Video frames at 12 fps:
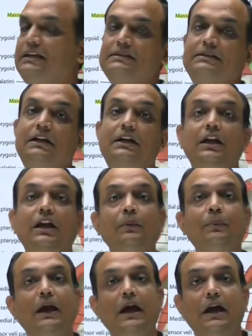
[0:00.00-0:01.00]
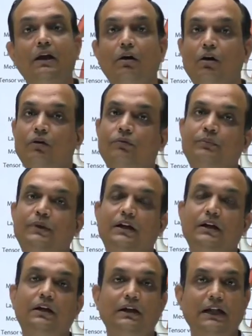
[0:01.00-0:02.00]
is the deep head of
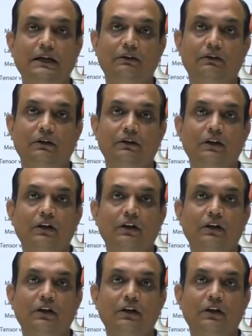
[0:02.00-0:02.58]
medial pterygoid.